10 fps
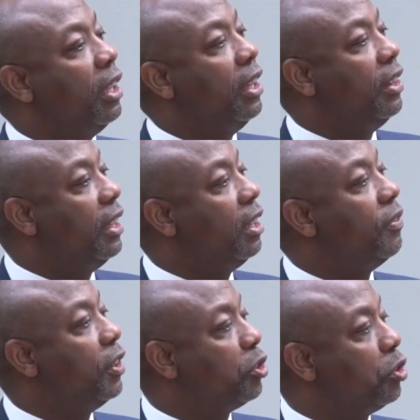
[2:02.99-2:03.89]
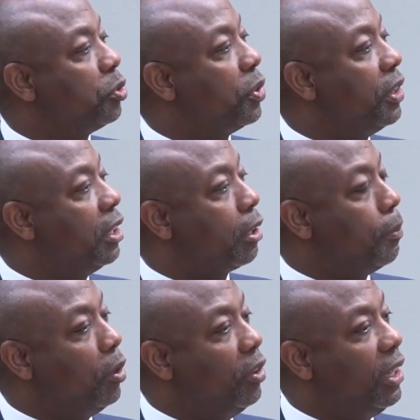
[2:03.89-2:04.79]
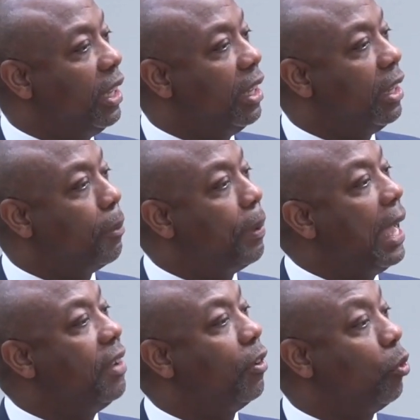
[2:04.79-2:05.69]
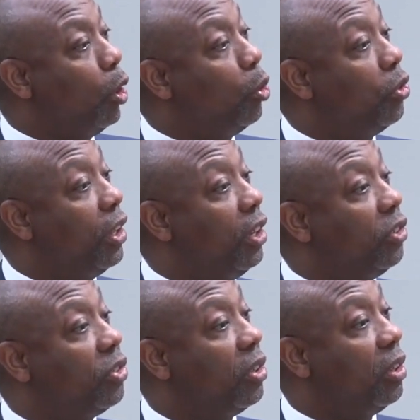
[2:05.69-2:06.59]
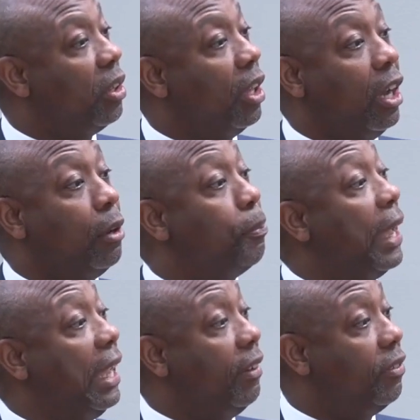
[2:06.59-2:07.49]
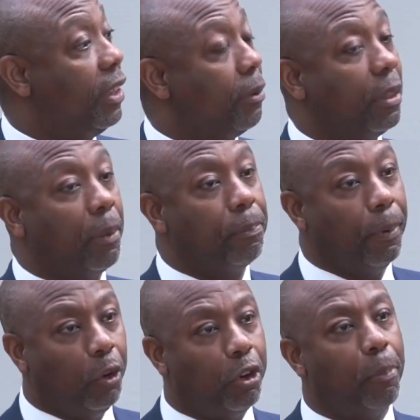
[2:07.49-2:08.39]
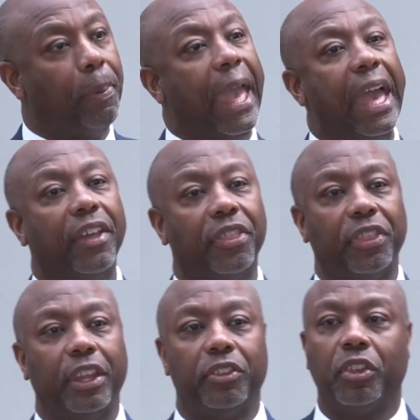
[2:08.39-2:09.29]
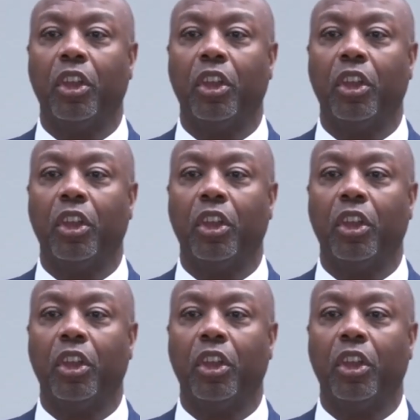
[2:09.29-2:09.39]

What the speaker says: in the individuals within the community, and they pave a road that is unpaved. They burn a path that is